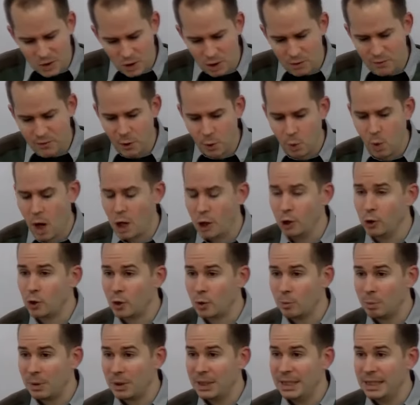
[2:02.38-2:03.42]
of the one who
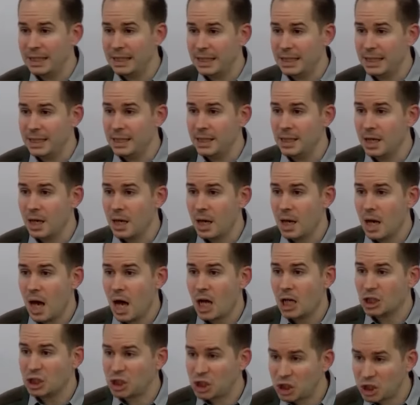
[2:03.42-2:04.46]
completely
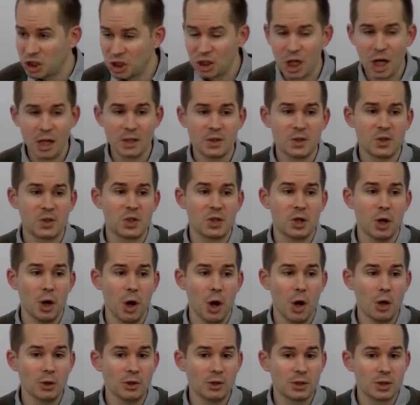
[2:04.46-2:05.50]
shuns
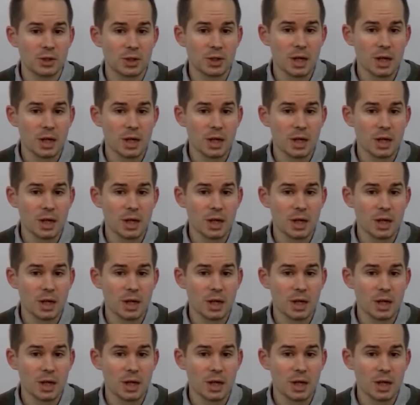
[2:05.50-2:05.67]
God